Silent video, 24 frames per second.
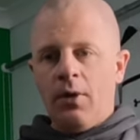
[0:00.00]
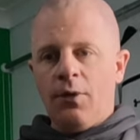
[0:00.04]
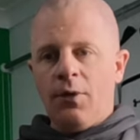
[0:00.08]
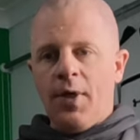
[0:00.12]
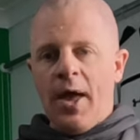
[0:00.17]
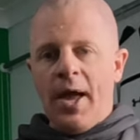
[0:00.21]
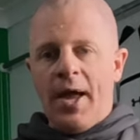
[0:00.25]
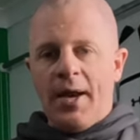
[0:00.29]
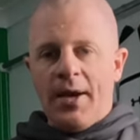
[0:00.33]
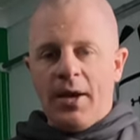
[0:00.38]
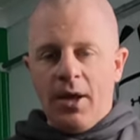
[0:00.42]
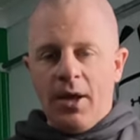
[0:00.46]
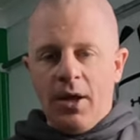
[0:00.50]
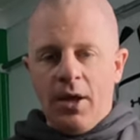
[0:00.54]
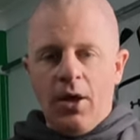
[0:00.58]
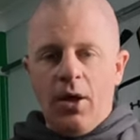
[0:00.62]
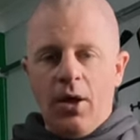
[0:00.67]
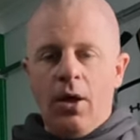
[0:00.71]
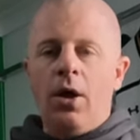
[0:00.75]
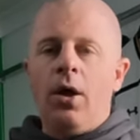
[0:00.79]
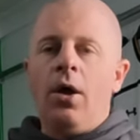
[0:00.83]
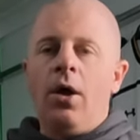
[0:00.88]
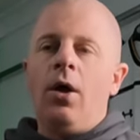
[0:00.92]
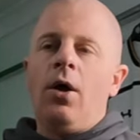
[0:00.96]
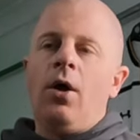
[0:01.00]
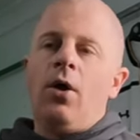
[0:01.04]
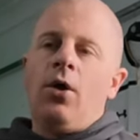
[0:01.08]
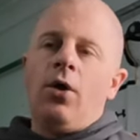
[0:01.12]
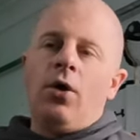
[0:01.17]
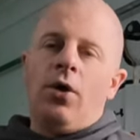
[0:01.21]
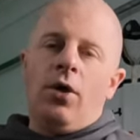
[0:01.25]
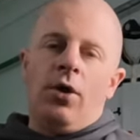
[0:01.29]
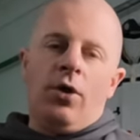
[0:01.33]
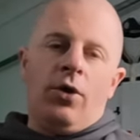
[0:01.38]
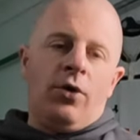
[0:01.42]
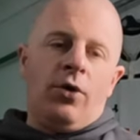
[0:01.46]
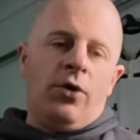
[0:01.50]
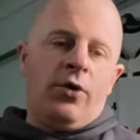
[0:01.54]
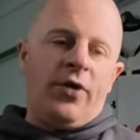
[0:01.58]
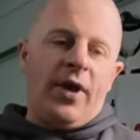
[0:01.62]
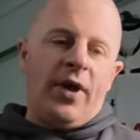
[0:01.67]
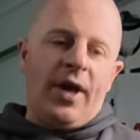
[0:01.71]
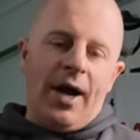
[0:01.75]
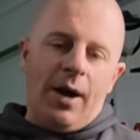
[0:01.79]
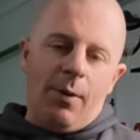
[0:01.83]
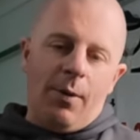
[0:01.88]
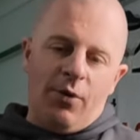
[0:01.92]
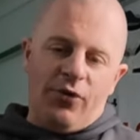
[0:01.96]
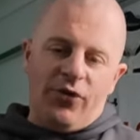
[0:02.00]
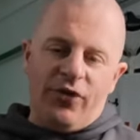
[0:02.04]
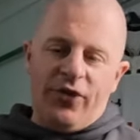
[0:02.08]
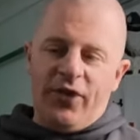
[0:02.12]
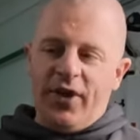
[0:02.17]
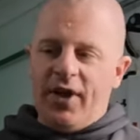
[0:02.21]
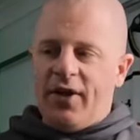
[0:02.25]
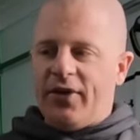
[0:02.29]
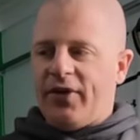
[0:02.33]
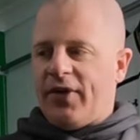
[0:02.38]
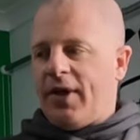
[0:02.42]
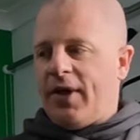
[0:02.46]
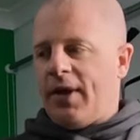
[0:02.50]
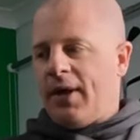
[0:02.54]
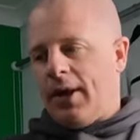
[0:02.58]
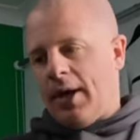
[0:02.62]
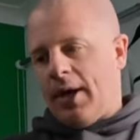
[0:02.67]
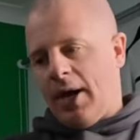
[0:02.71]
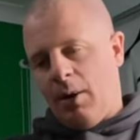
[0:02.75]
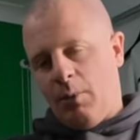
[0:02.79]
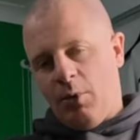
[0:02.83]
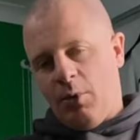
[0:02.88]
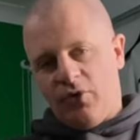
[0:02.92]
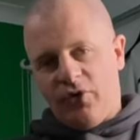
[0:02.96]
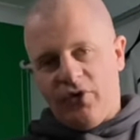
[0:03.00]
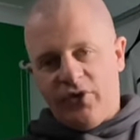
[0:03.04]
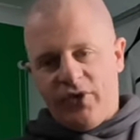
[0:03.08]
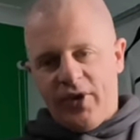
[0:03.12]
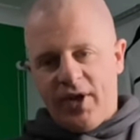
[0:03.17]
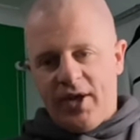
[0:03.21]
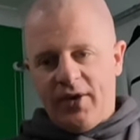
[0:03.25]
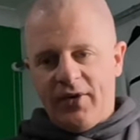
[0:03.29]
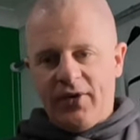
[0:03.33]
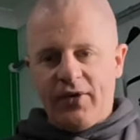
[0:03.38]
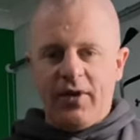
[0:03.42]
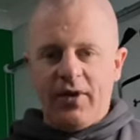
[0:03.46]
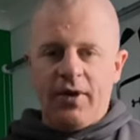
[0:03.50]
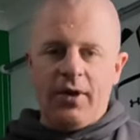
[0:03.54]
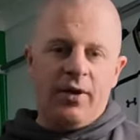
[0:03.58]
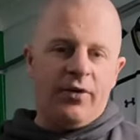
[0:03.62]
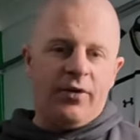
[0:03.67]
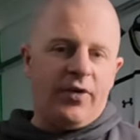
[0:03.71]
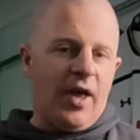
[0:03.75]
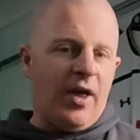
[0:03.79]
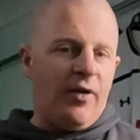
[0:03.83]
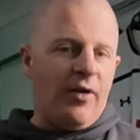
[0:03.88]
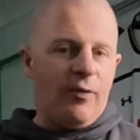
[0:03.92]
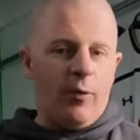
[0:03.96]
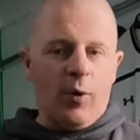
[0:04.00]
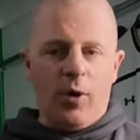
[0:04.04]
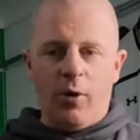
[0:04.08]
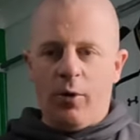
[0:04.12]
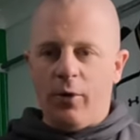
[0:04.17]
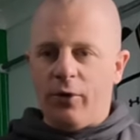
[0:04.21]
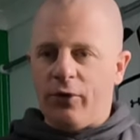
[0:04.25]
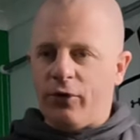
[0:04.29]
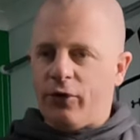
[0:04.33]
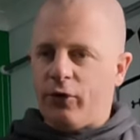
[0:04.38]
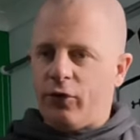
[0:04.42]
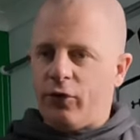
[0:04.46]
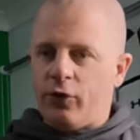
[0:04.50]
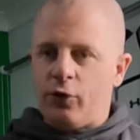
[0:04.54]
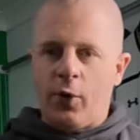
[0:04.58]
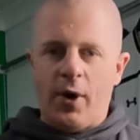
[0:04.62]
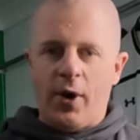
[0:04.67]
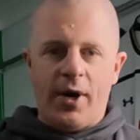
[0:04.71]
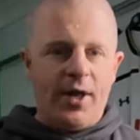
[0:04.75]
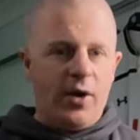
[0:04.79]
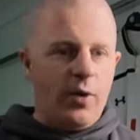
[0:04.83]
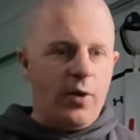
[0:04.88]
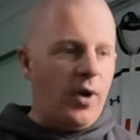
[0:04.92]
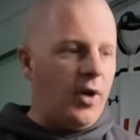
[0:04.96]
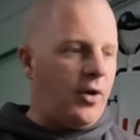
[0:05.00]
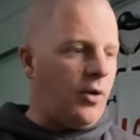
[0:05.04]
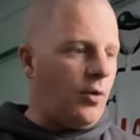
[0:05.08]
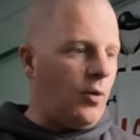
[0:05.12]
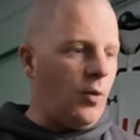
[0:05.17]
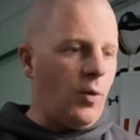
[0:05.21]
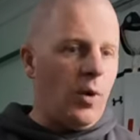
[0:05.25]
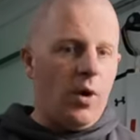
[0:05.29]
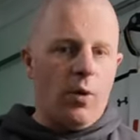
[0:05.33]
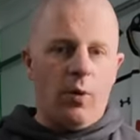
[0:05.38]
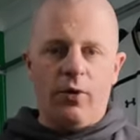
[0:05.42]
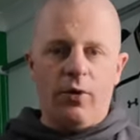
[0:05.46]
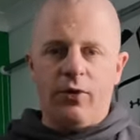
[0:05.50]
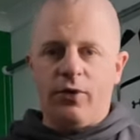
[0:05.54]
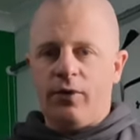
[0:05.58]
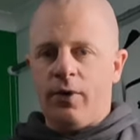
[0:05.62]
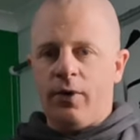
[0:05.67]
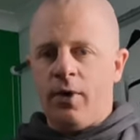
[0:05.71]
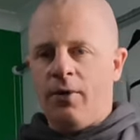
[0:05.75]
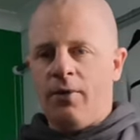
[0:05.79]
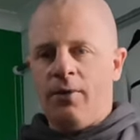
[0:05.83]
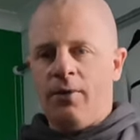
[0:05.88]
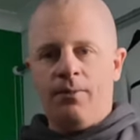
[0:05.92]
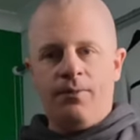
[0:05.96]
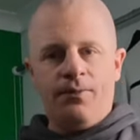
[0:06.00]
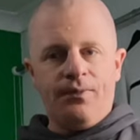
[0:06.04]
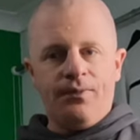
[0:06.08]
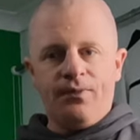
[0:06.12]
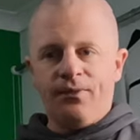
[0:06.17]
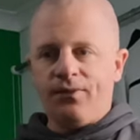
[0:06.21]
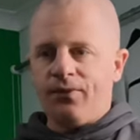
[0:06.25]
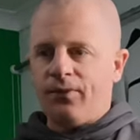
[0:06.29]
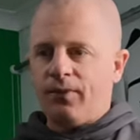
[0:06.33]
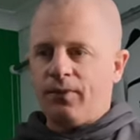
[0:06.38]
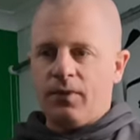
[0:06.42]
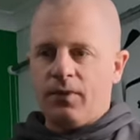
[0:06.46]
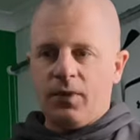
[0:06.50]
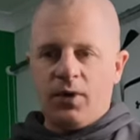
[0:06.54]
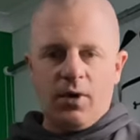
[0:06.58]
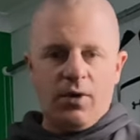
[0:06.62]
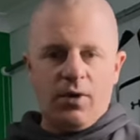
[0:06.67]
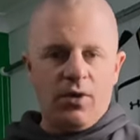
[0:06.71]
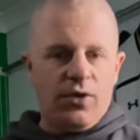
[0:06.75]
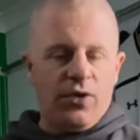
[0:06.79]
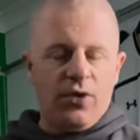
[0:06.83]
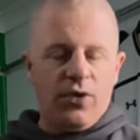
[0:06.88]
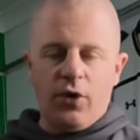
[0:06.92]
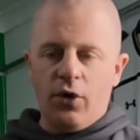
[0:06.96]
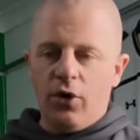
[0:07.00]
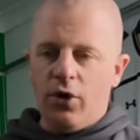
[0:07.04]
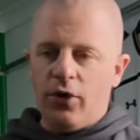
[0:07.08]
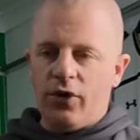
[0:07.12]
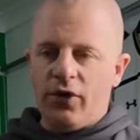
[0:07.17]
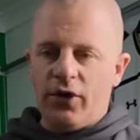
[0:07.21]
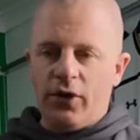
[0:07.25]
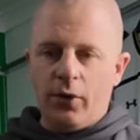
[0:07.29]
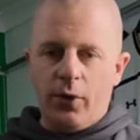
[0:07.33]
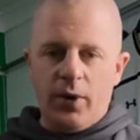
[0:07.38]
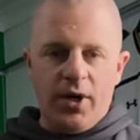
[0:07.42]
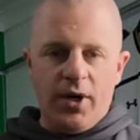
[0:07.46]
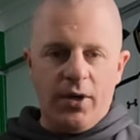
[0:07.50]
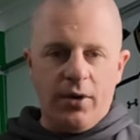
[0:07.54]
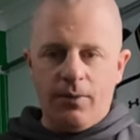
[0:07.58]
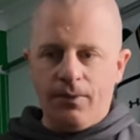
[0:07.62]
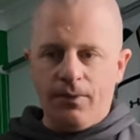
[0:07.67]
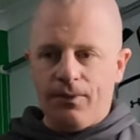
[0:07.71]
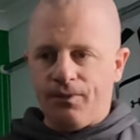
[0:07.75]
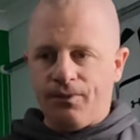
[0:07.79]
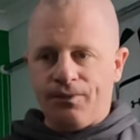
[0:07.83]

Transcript: Then you say, how much is this? How much is this? Say if one was £20 and one was £30.